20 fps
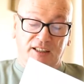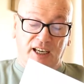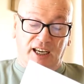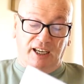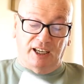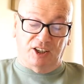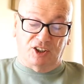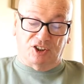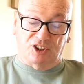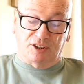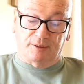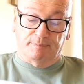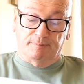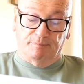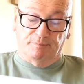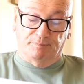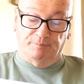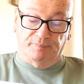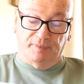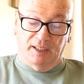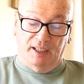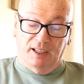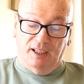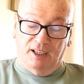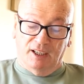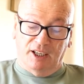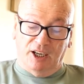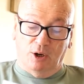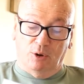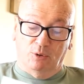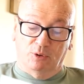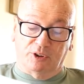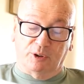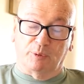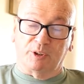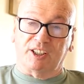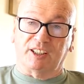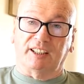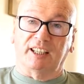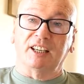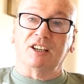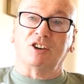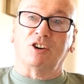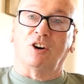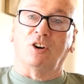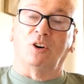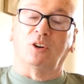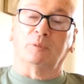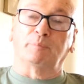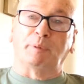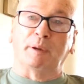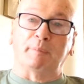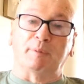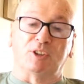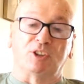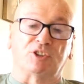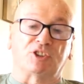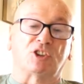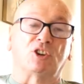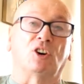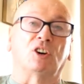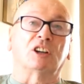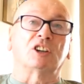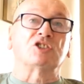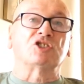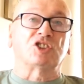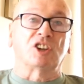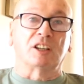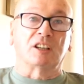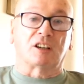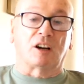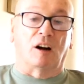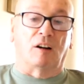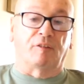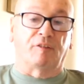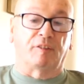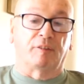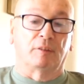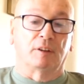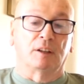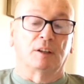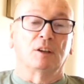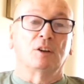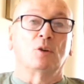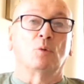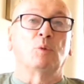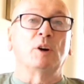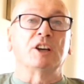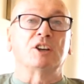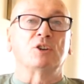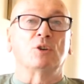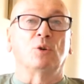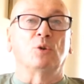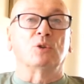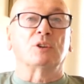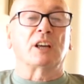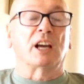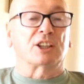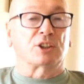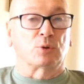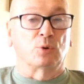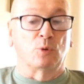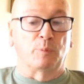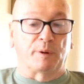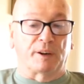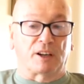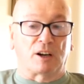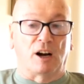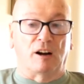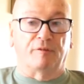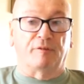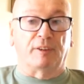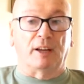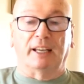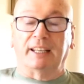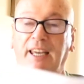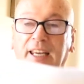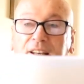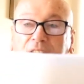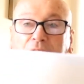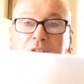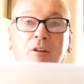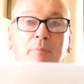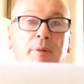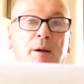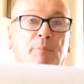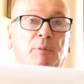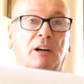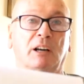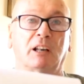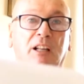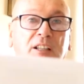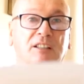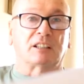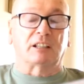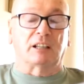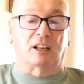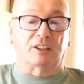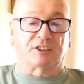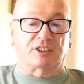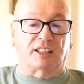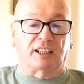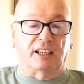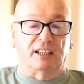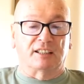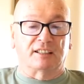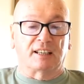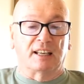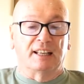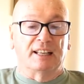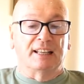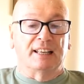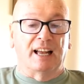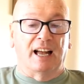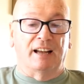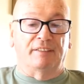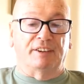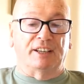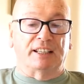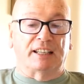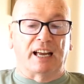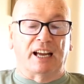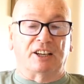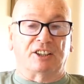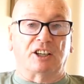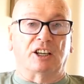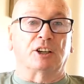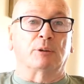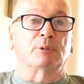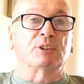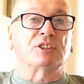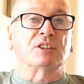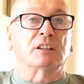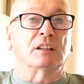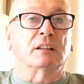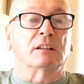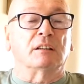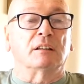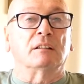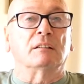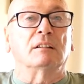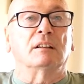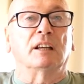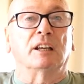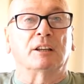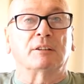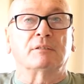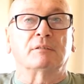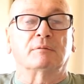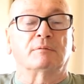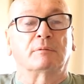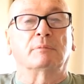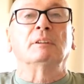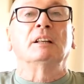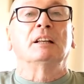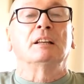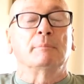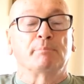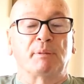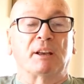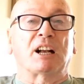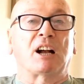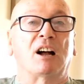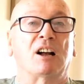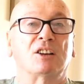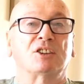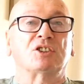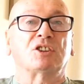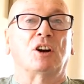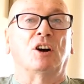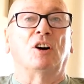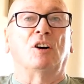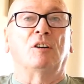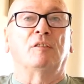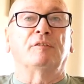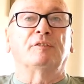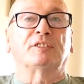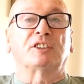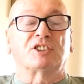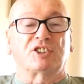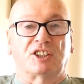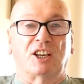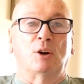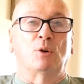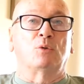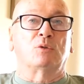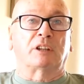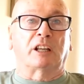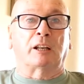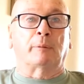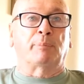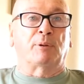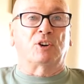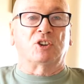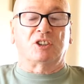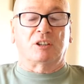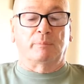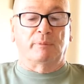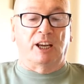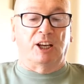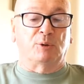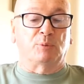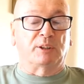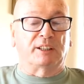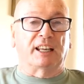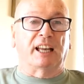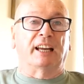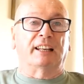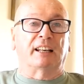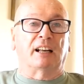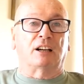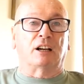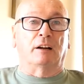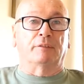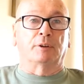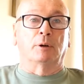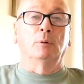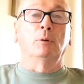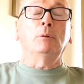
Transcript: days. Now, there was a thing called, people used to call it chin cough. We know it as whooping cough. Again, I remember lots and lots of kids having that, and it was it because of the sound that a person made when they had that cough, they,